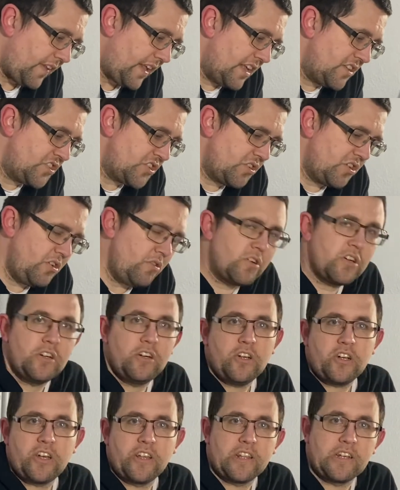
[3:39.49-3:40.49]
So you can
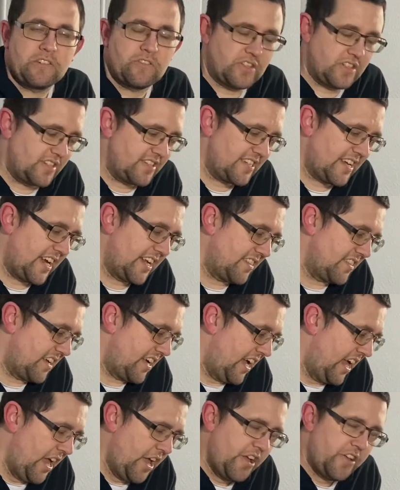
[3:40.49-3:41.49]
look at those and decide
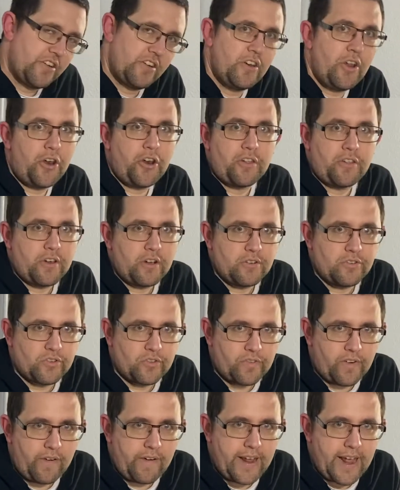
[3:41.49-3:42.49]
that none of those are
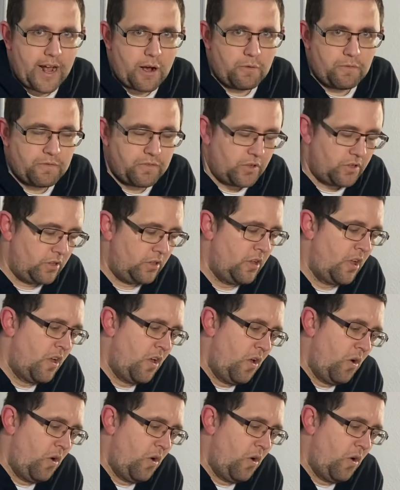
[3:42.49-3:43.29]
very helpful